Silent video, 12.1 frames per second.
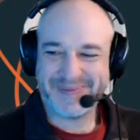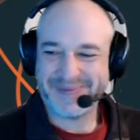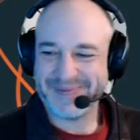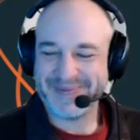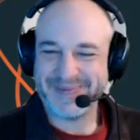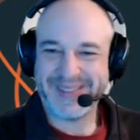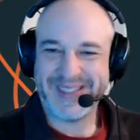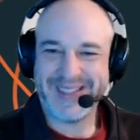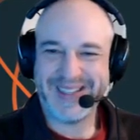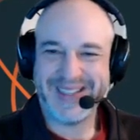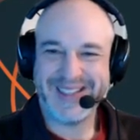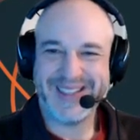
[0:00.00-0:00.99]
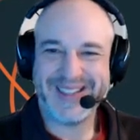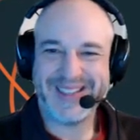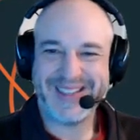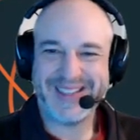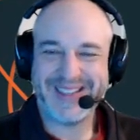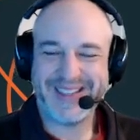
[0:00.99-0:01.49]

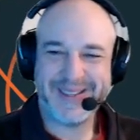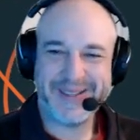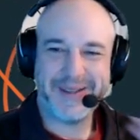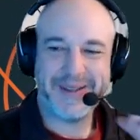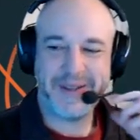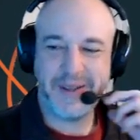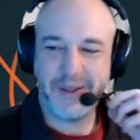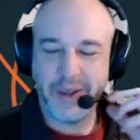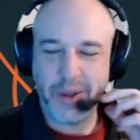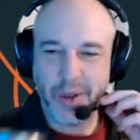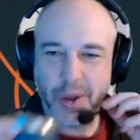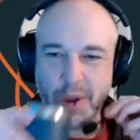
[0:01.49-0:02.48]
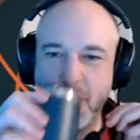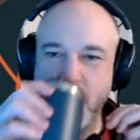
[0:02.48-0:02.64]
(not speaking)